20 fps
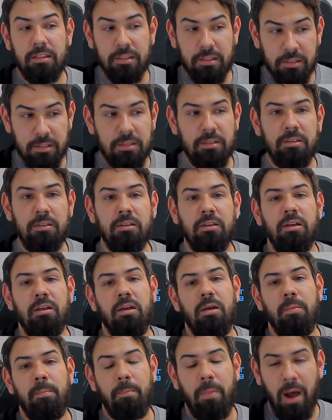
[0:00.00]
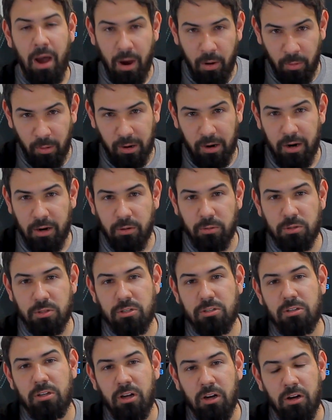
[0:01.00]
the
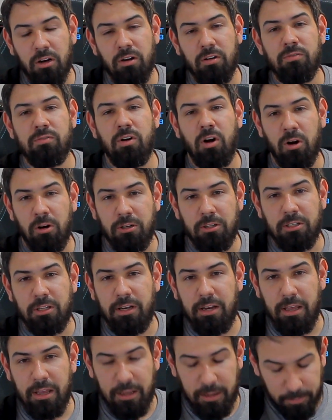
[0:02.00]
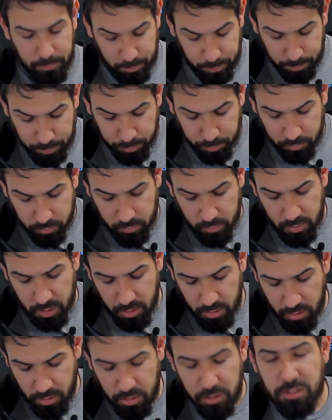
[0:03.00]
powerhouse of RDNA. There